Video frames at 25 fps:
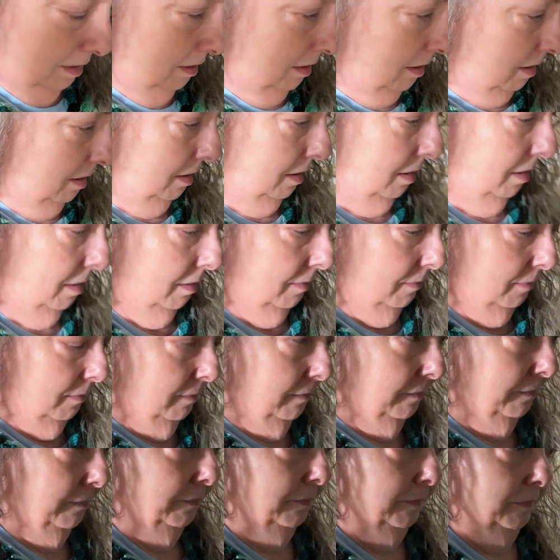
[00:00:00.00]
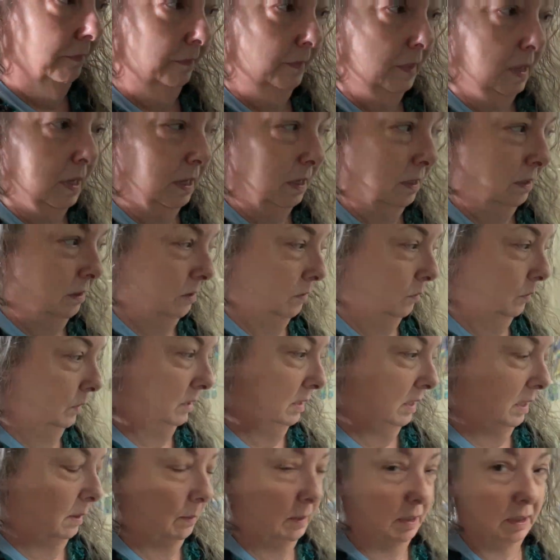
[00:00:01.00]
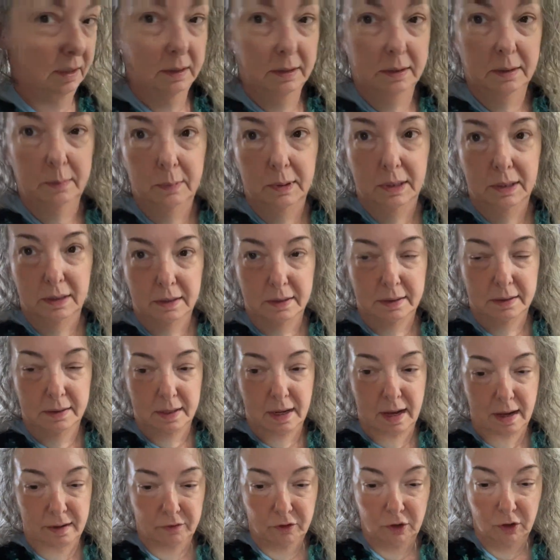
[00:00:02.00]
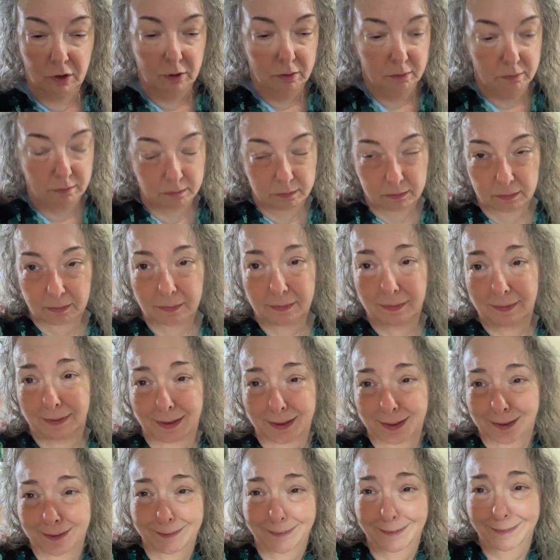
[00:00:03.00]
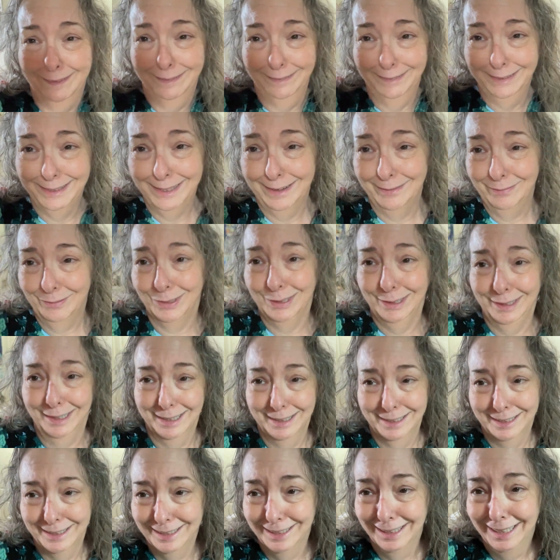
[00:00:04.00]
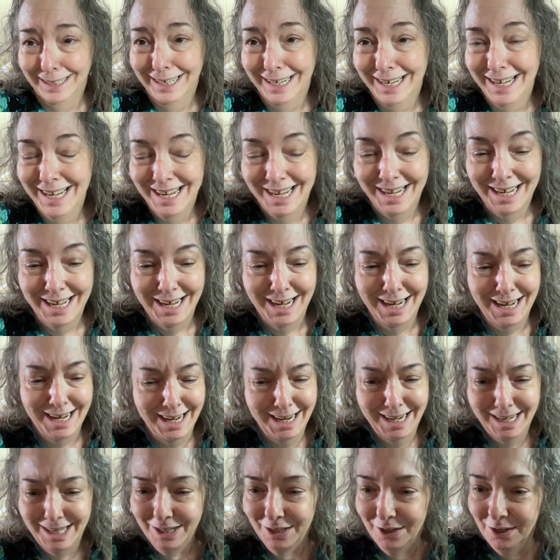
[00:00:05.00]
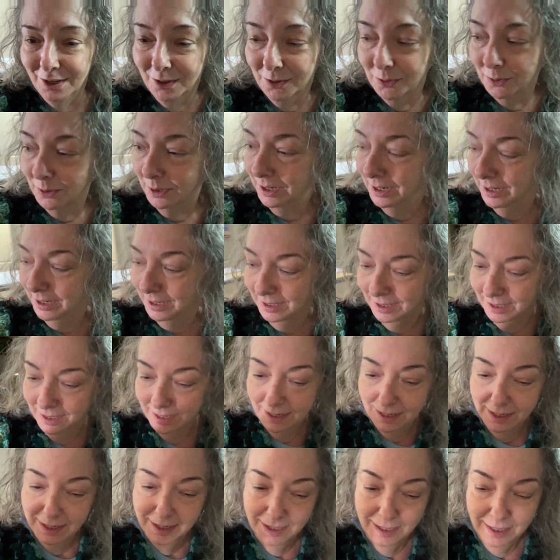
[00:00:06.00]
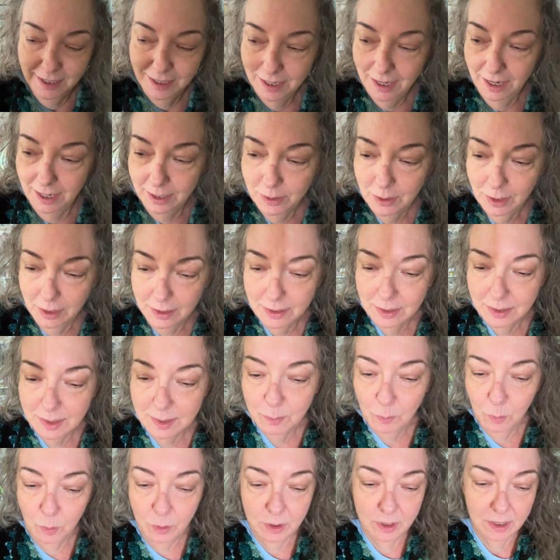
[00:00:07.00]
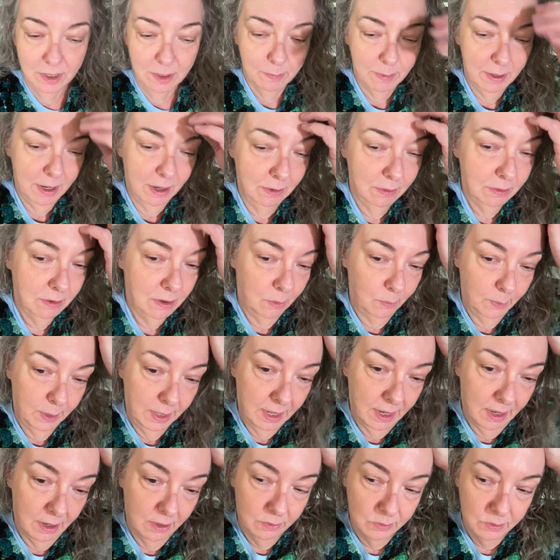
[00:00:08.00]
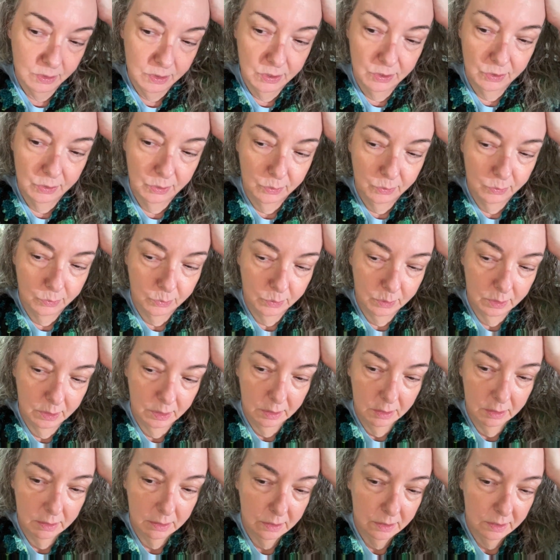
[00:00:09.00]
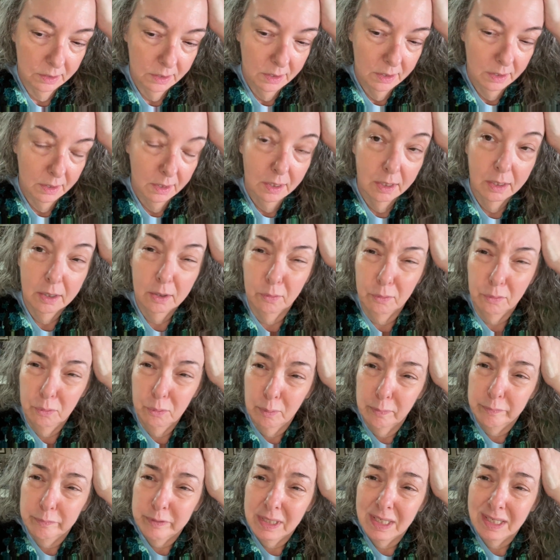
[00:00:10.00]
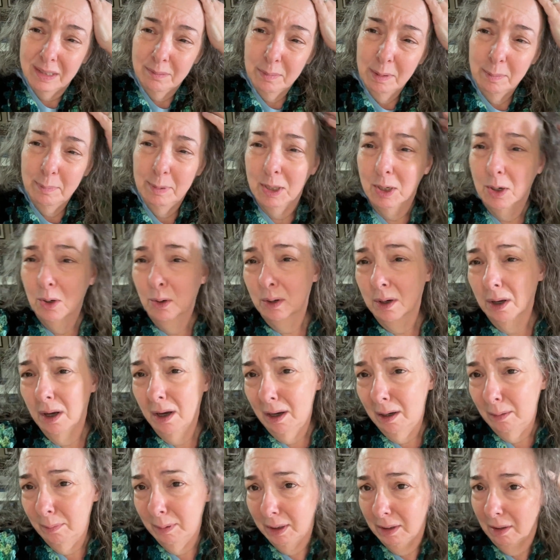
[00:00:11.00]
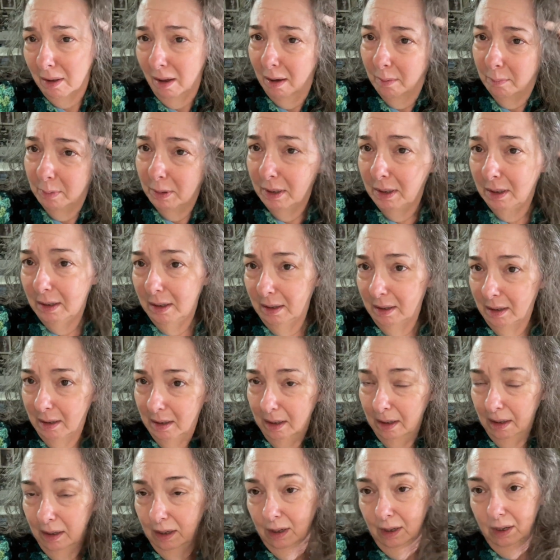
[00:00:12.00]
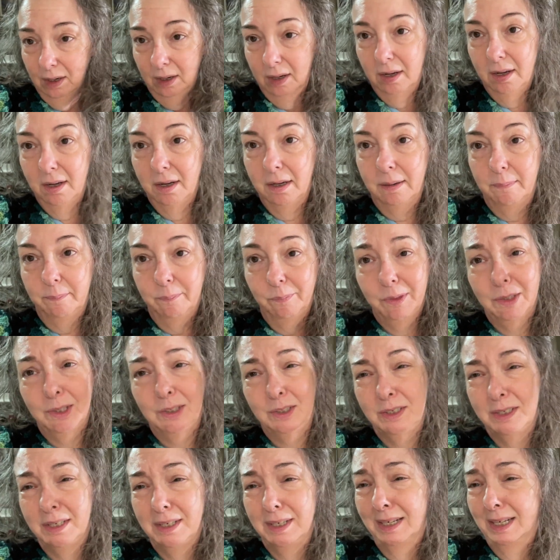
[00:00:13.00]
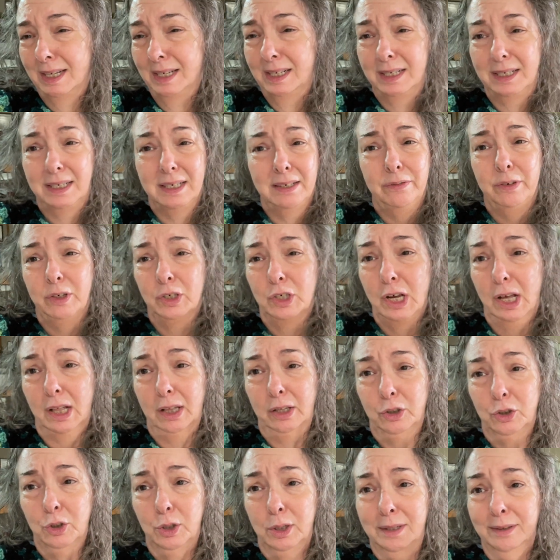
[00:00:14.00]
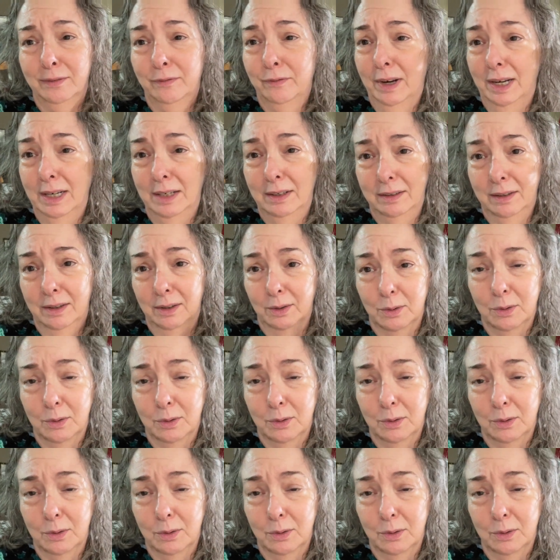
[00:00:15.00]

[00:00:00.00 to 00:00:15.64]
Um, I don't know what time it is, but it's afternoon. No, no, it's after lunch. I, you know, I thought this morning about going out to go thrifting, maybe go to Hobby Lobby, um, hit a different Dollar Tree to find, to